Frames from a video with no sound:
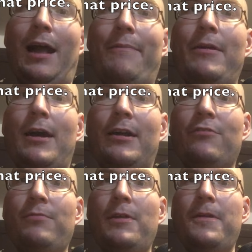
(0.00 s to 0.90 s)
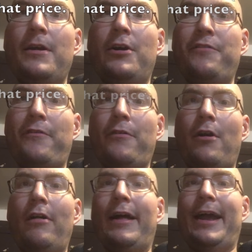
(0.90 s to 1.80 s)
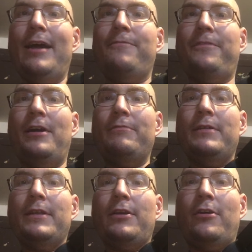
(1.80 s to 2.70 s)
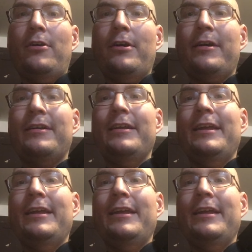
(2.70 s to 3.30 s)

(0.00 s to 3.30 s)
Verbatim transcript: I'll be honest with you, overall, I had fun with the car.